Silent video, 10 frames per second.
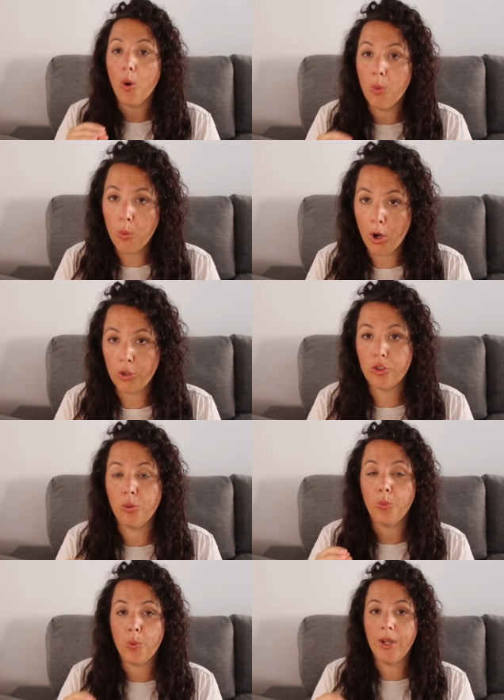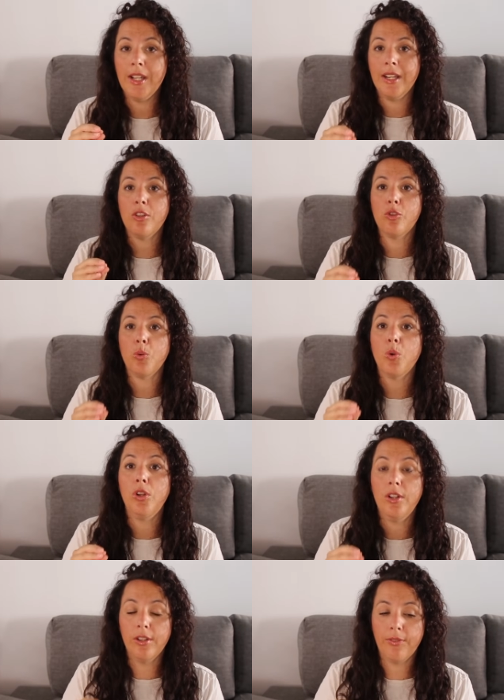what. We need to
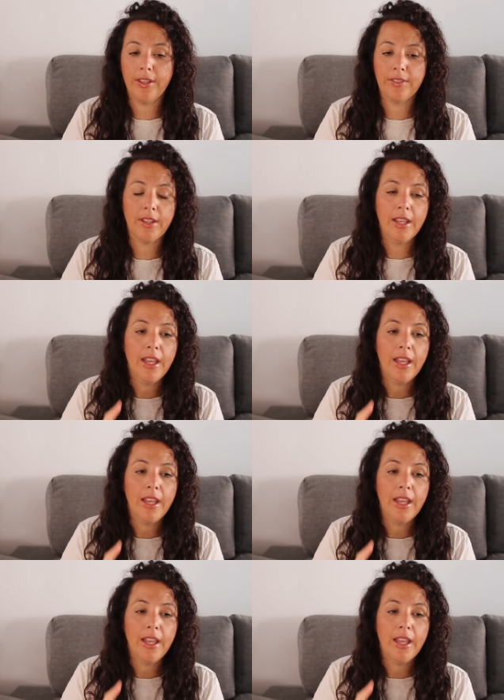love this.